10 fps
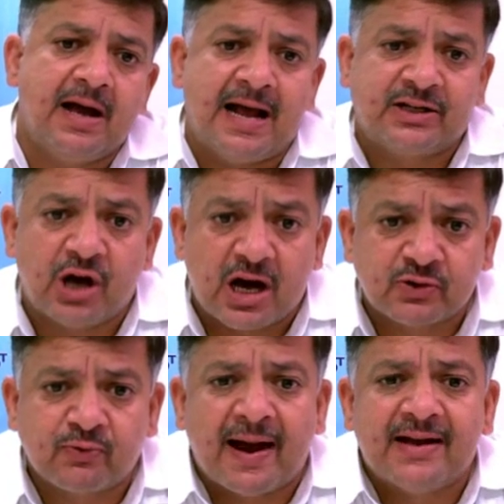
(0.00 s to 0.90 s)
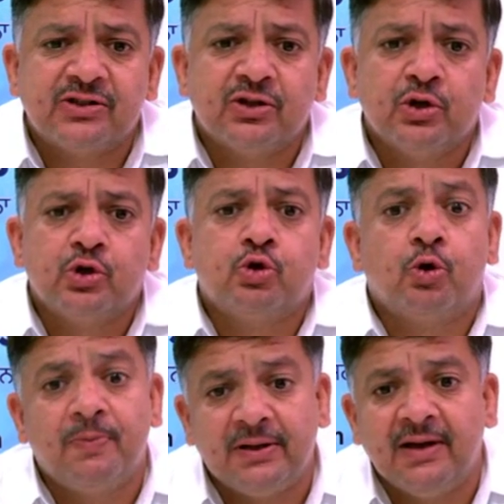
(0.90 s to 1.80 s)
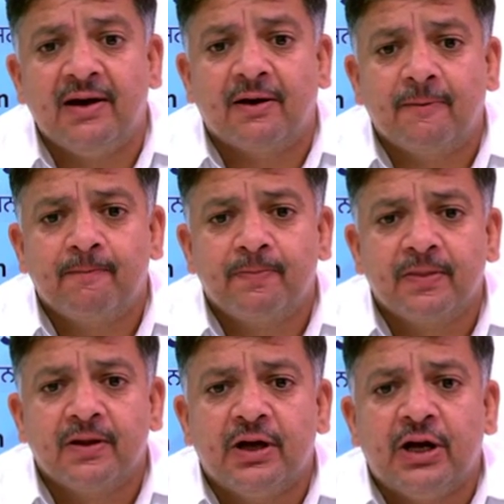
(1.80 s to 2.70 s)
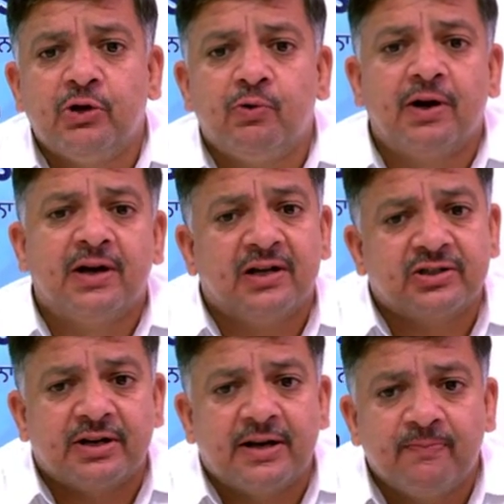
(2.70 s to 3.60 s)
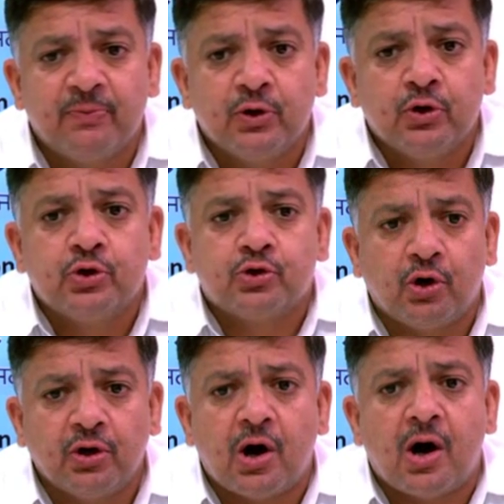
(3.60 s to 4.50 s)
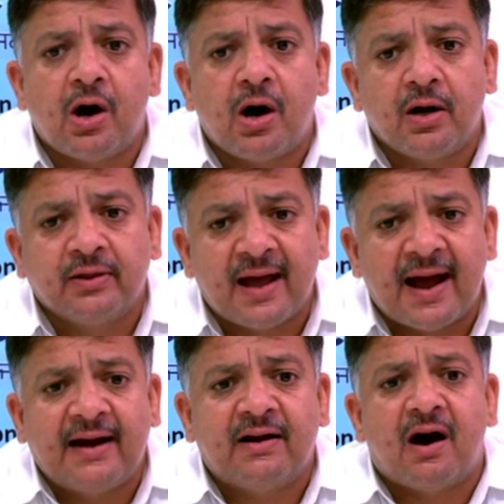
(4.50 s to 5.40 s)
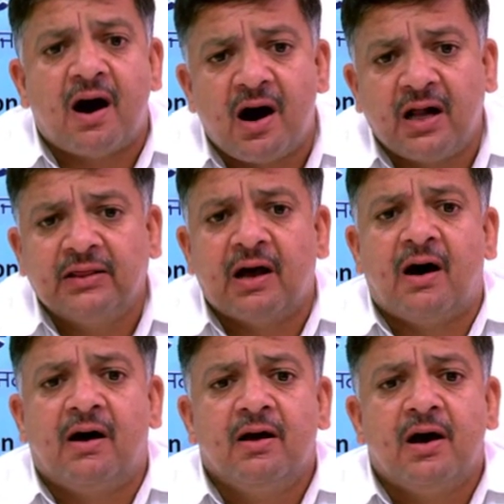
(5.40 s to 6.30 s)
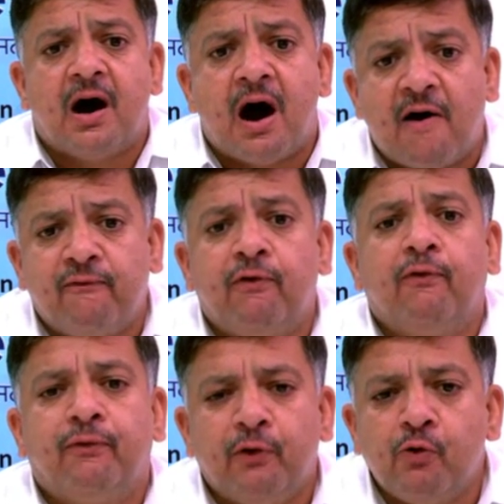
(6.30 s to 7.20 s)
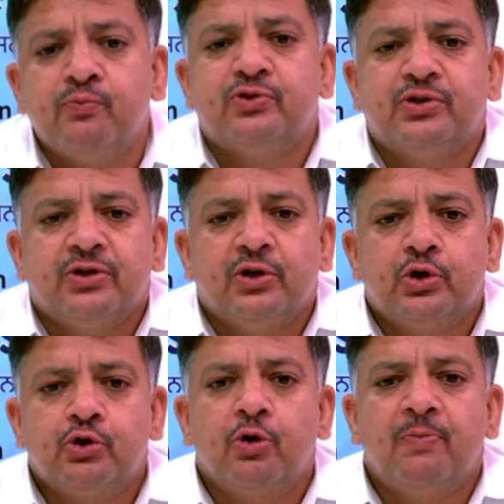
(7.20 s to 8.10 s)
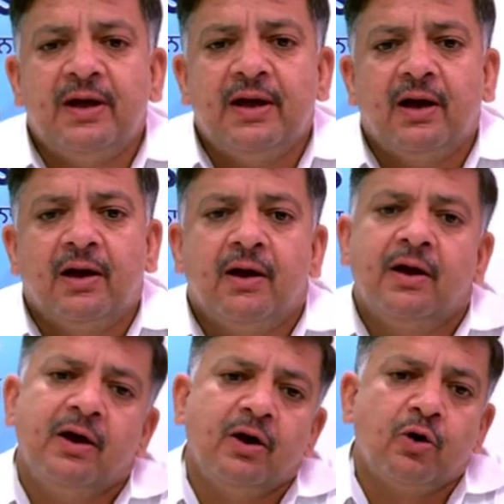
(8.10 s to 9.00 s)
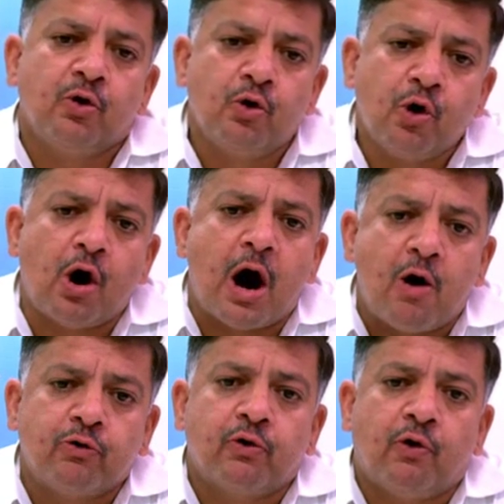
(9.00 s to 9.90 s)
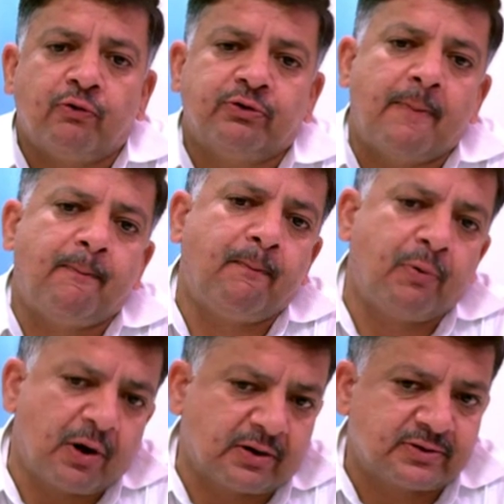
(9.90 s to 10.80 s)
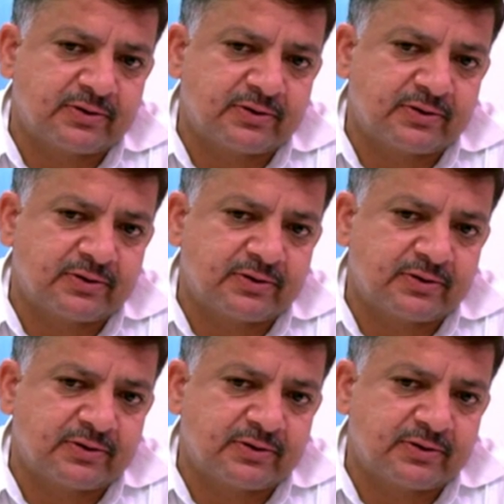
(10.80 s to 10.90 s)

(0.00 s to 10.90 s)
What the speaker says: Exhaust fans should be there in your industry so that all the harmful fumes should be go out of the product.